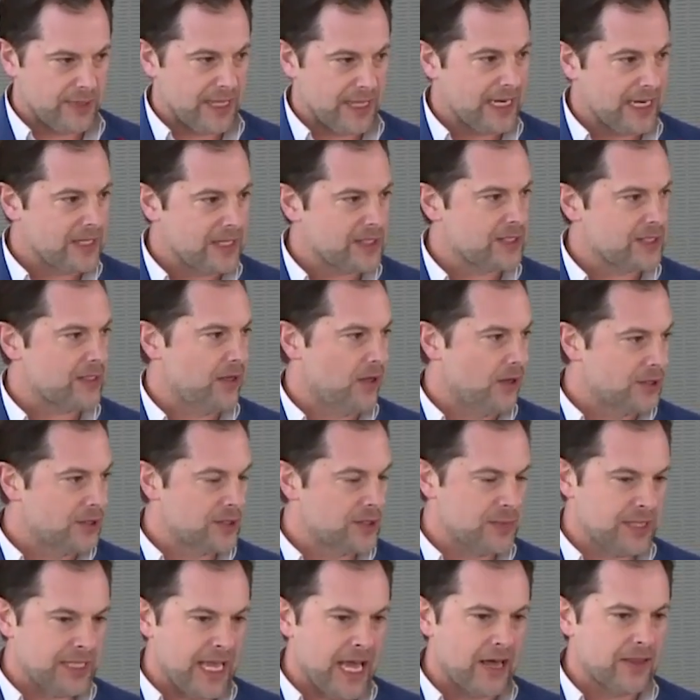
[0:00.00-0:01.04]
That is
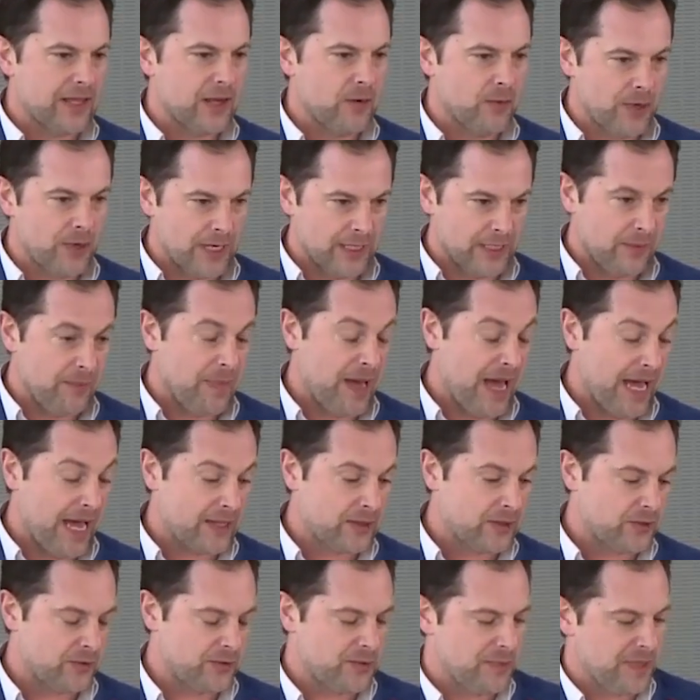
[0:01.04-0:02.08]
ultimately how they went on the
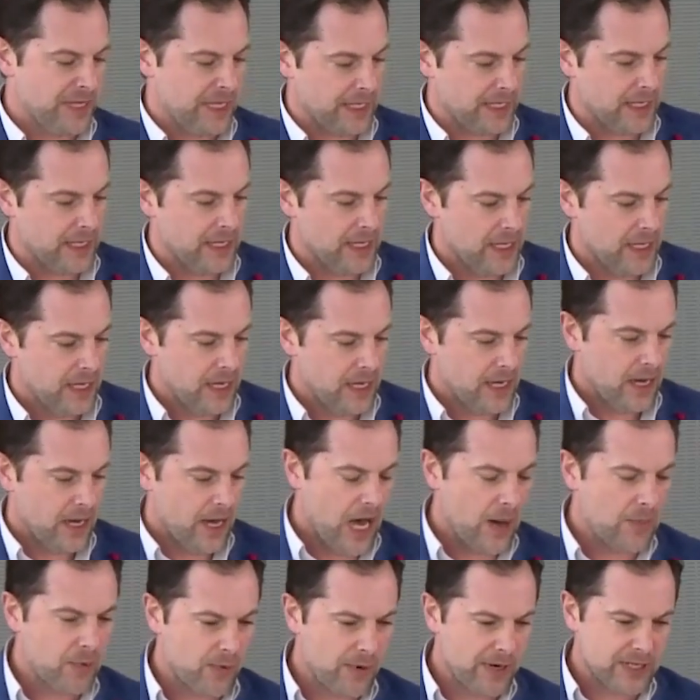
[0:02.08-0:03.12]
path towards being
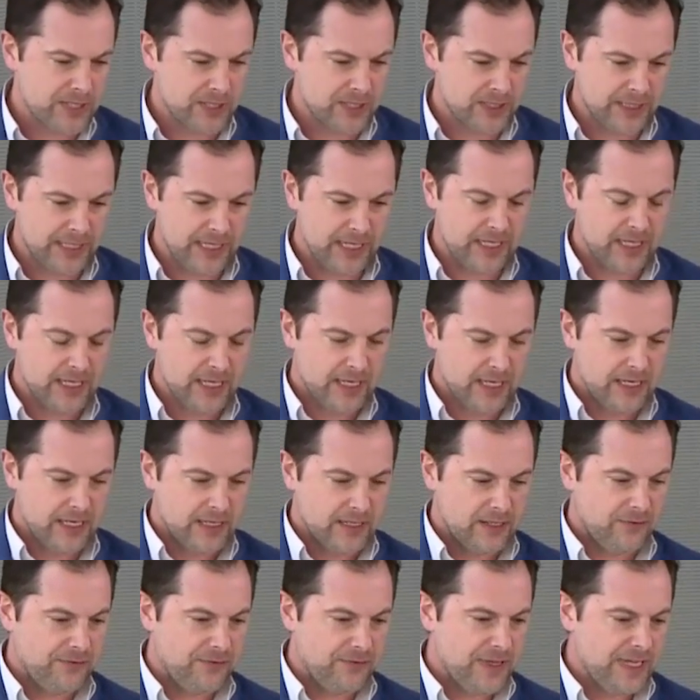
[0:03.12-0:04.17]
operationally
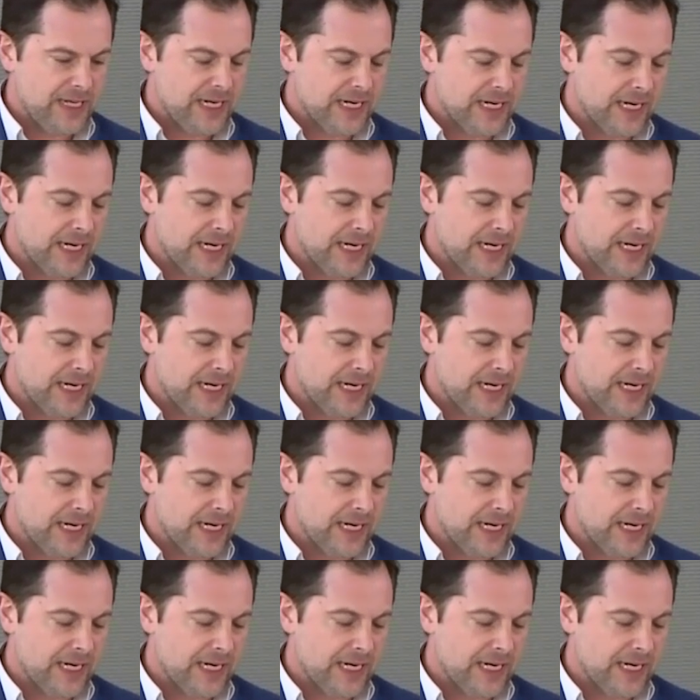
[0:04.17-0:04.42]
defeat it.